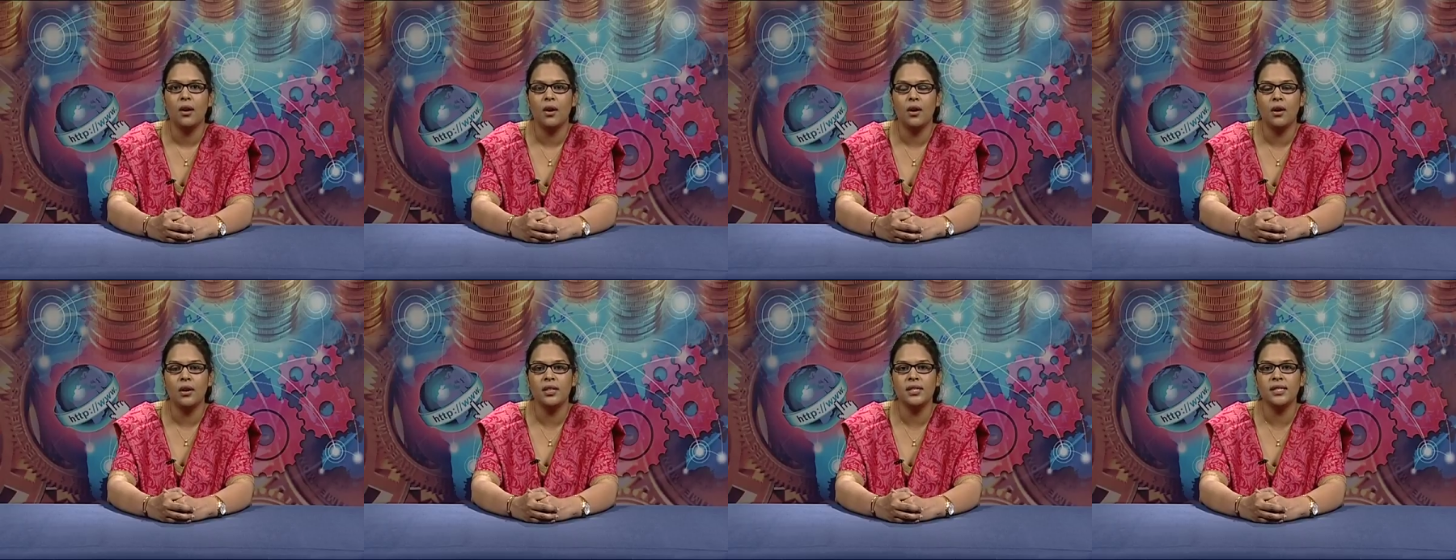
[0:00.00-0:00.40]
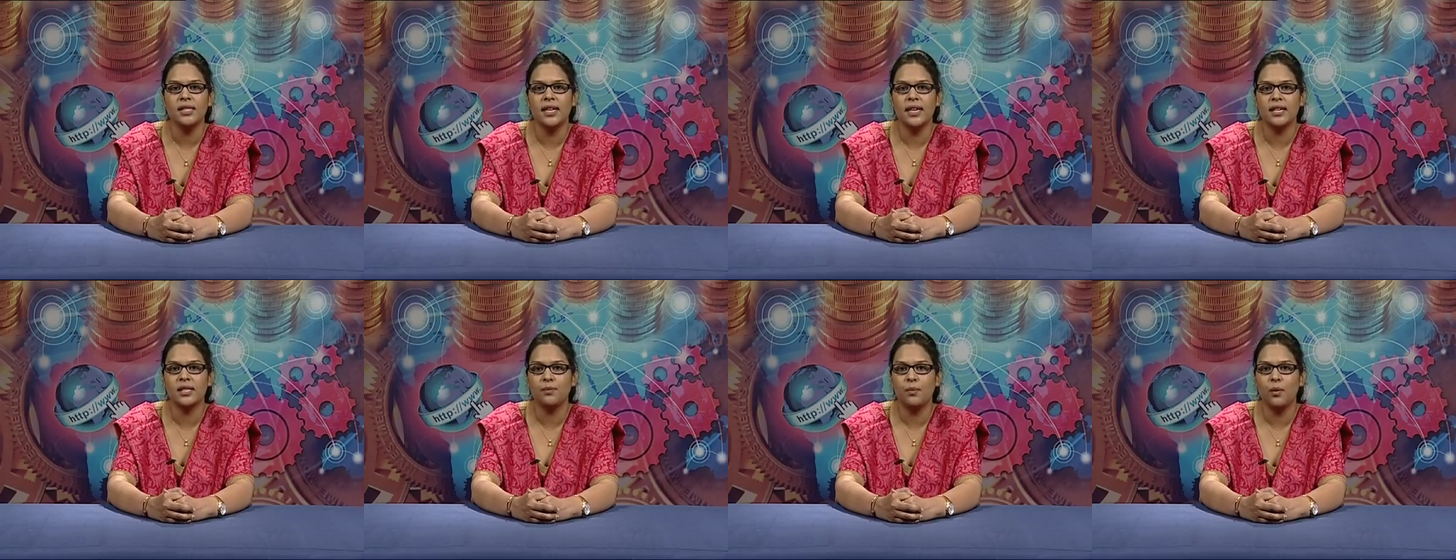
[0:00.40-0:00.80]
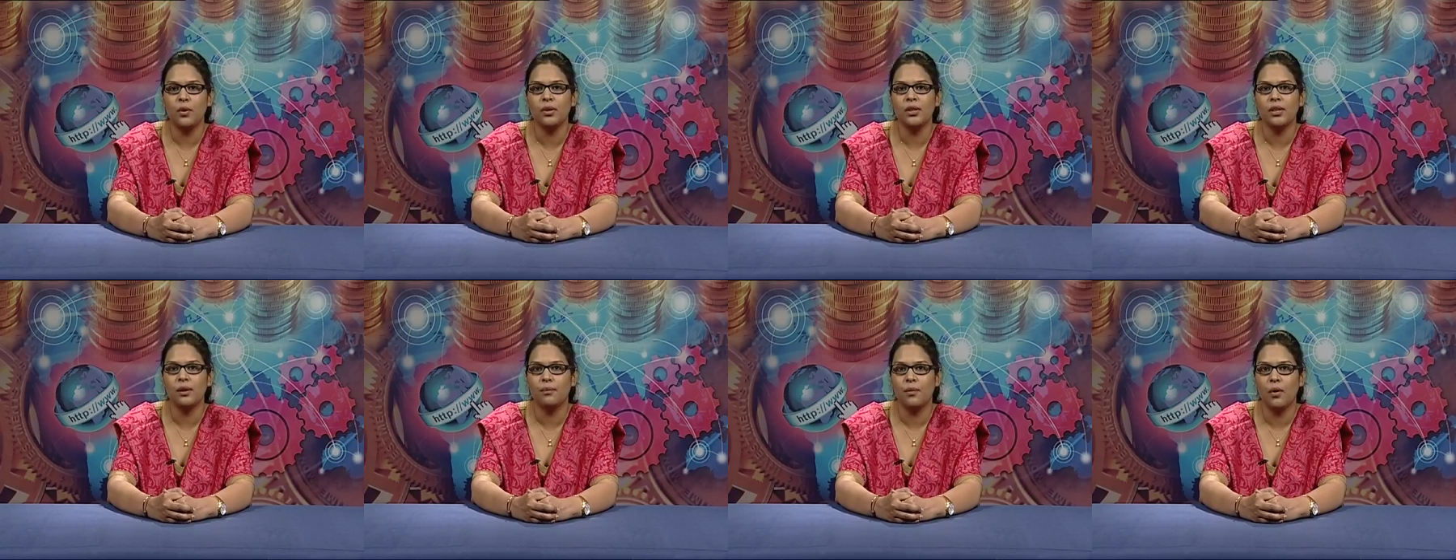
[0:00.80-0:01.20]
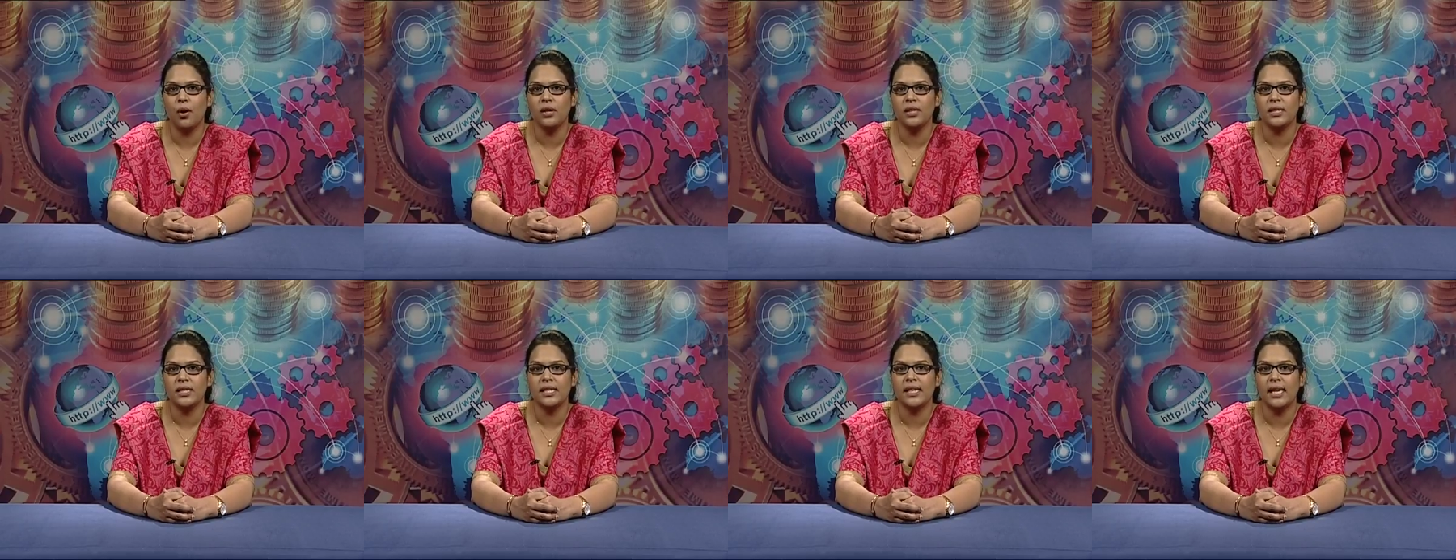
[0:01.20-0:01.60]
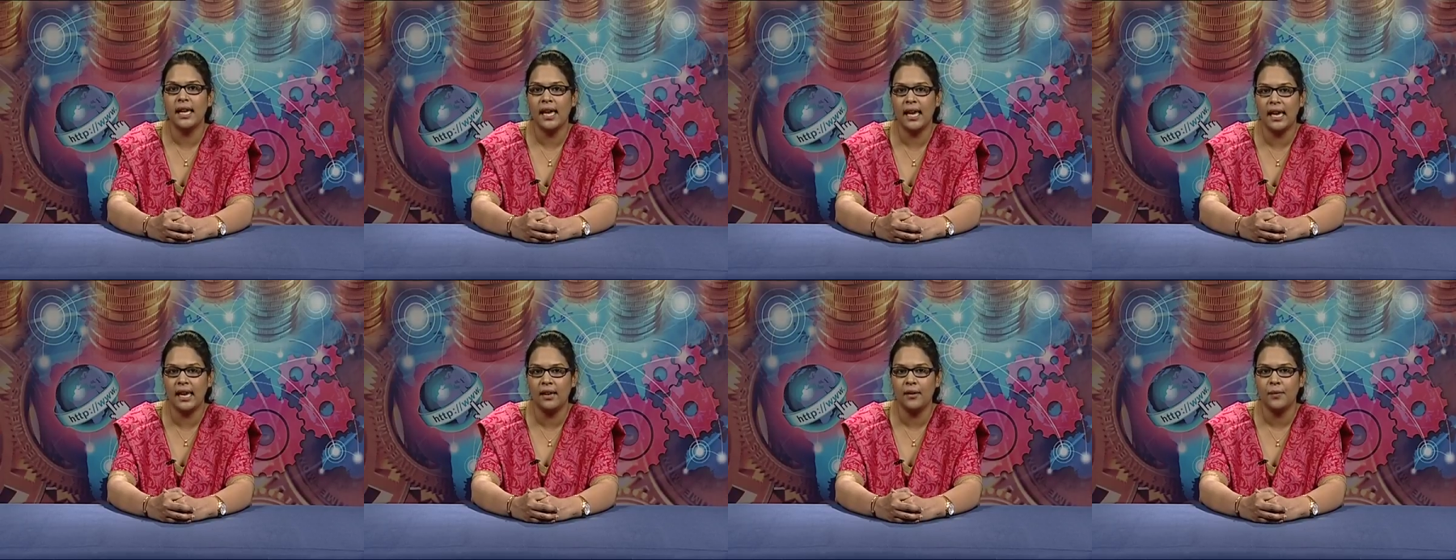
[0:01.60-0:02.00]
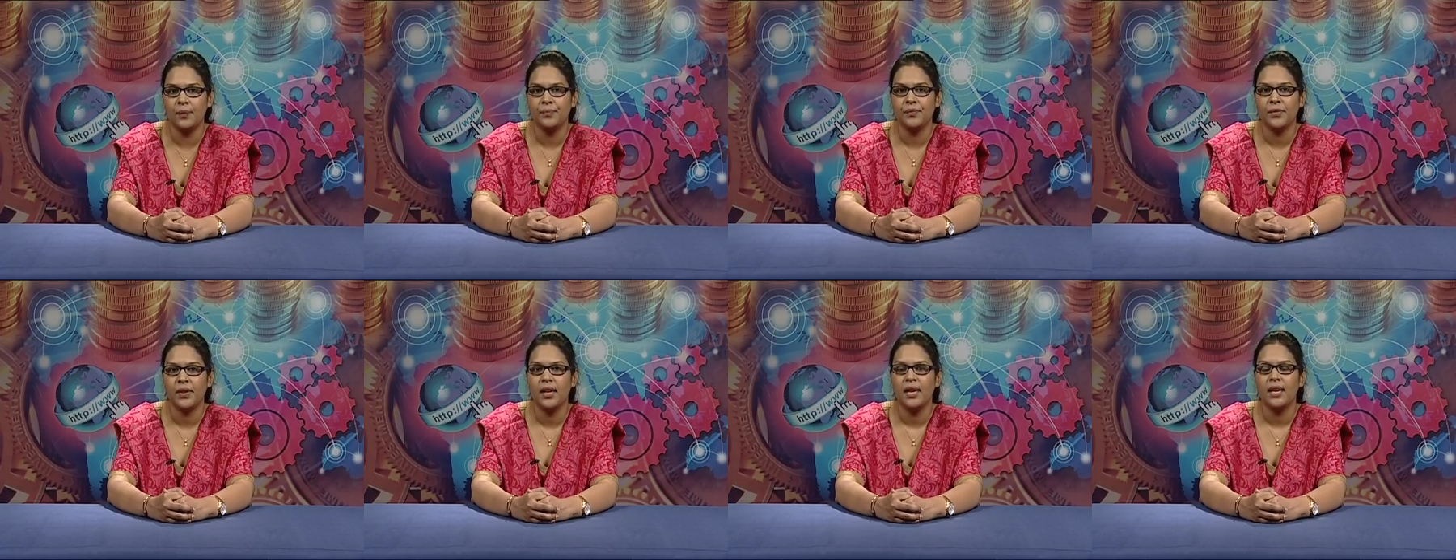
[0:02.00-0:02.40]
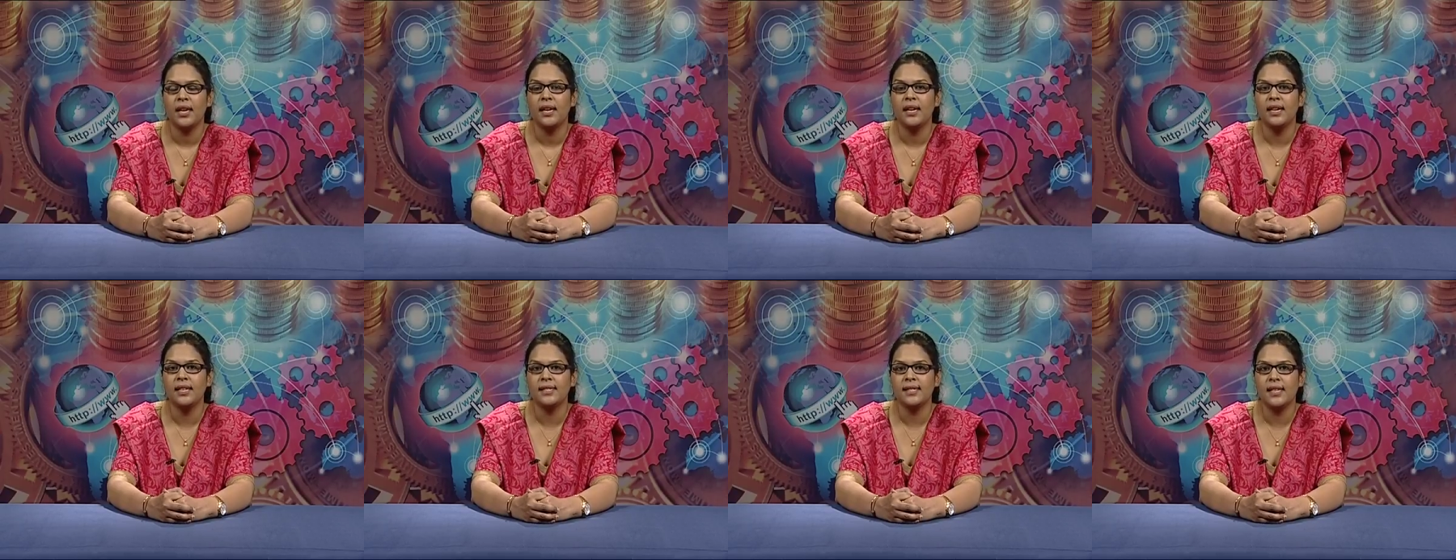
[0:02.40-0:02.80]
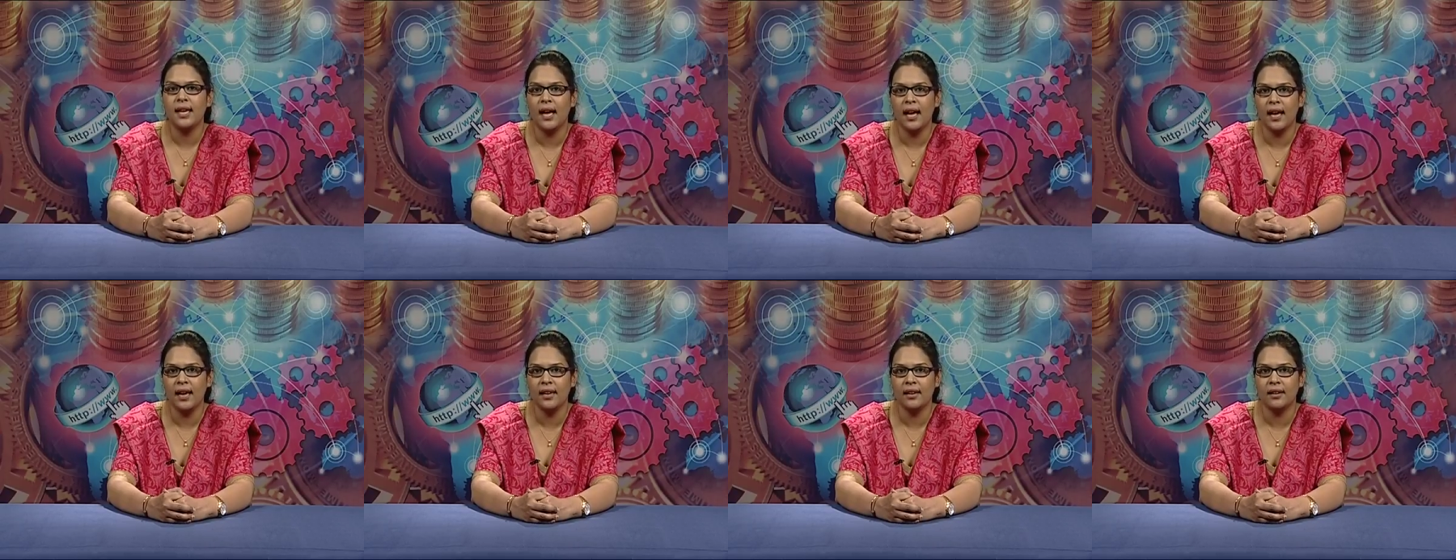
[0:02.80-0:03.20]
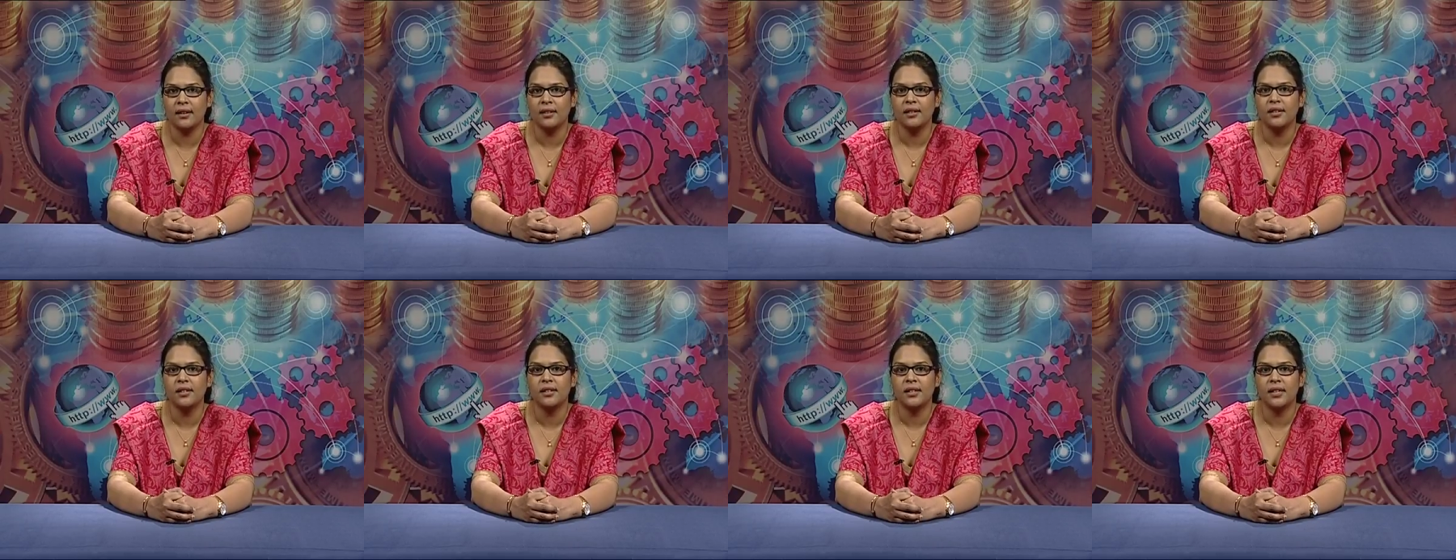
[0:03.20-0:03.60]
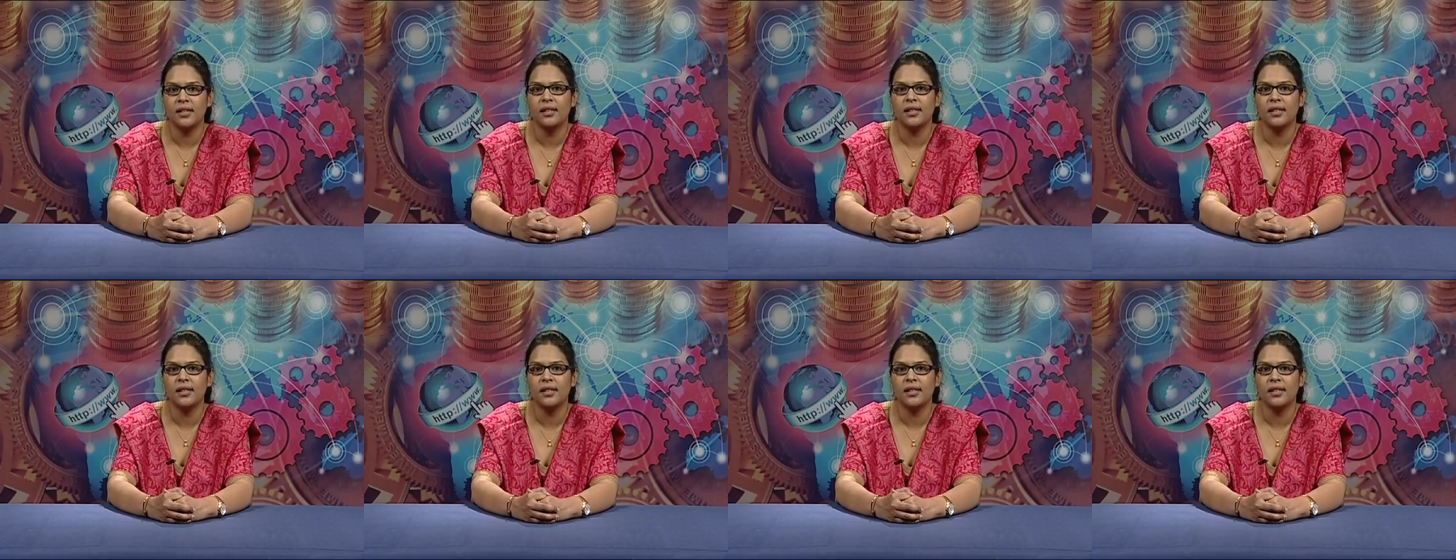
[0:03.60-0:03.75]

on its export commodity A is higher than